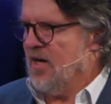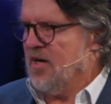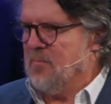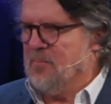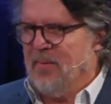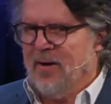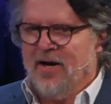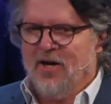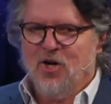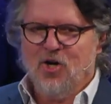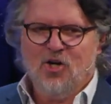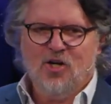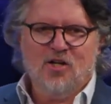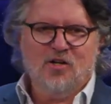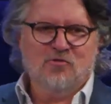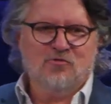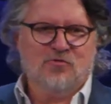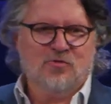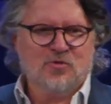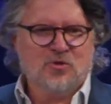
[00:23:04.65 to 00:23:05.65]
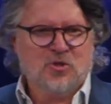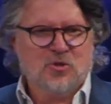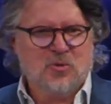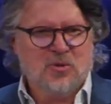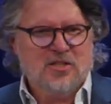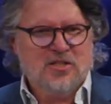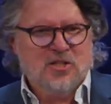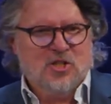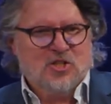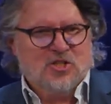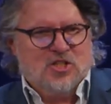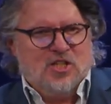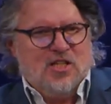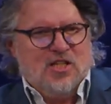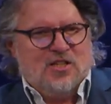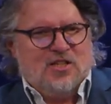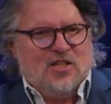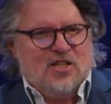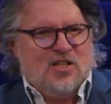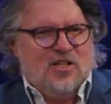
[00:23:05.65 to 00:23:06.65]
a matter of gritting our
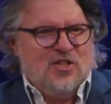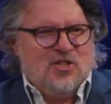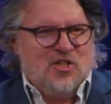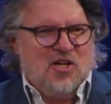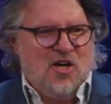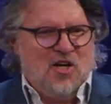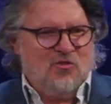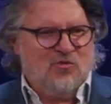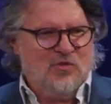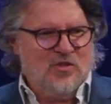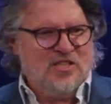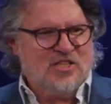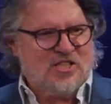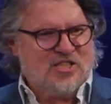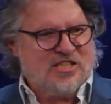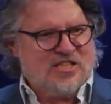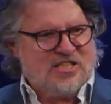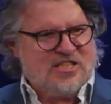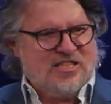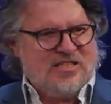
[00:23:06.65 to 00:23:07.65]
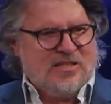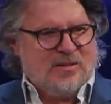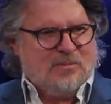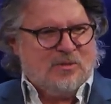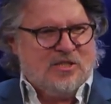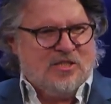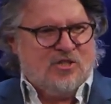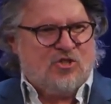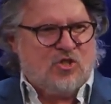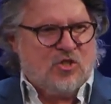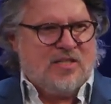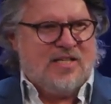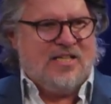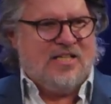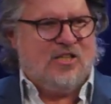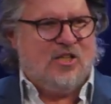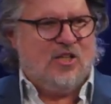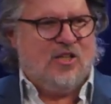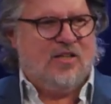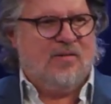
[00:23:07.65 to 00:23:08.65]
teeth and clenching our fists and saying, I'm going to try
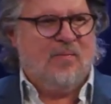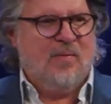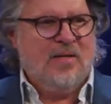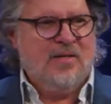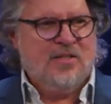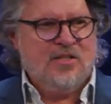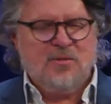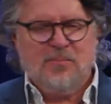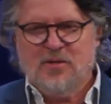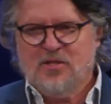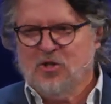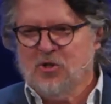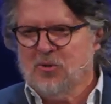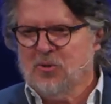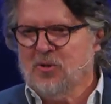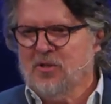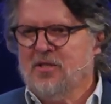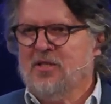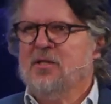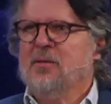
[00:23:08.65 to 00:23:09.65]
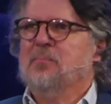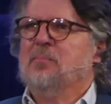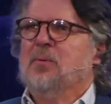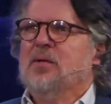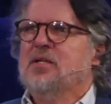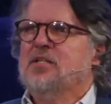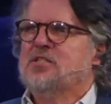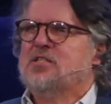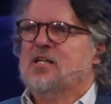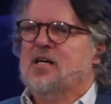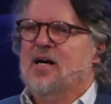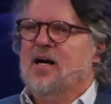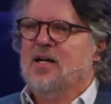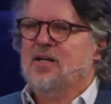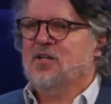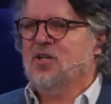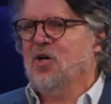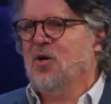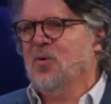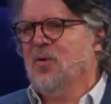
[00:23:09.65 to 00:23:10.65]
hard to be holy and please God.
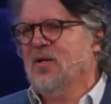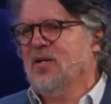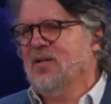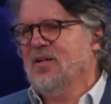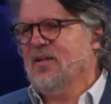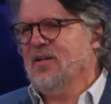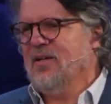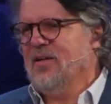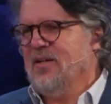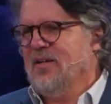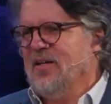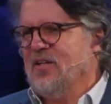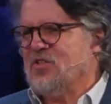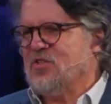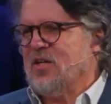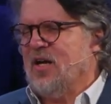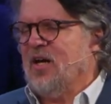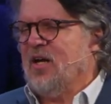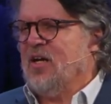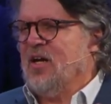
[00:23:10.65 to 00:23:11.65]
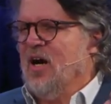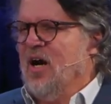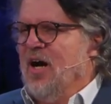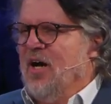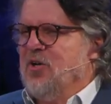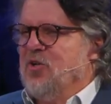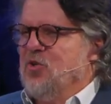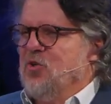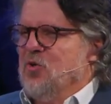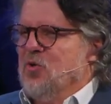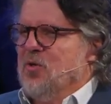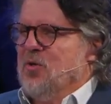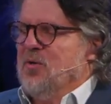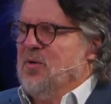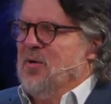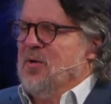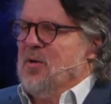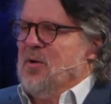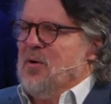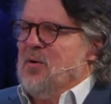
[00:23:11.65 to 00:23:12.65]
No, it's saying, God, your
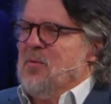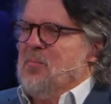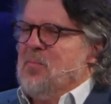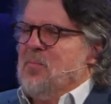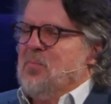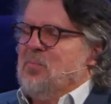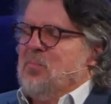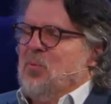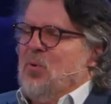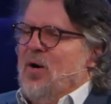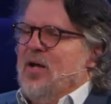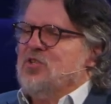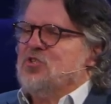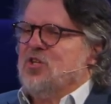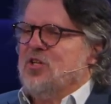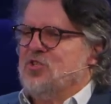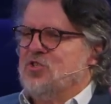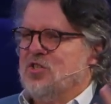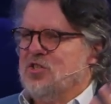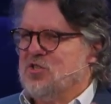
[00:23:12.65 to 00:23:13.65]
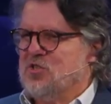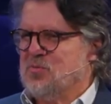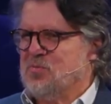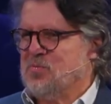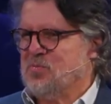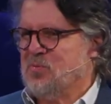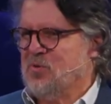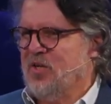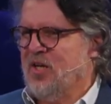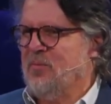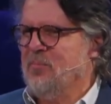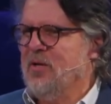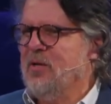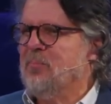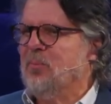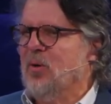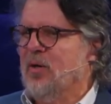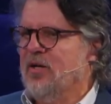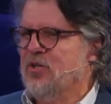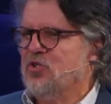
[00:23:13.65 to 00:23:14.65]
presence is bringing me
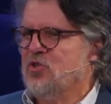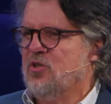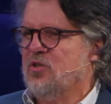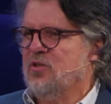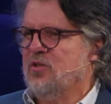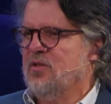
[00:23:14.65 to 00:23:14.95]
pleasure.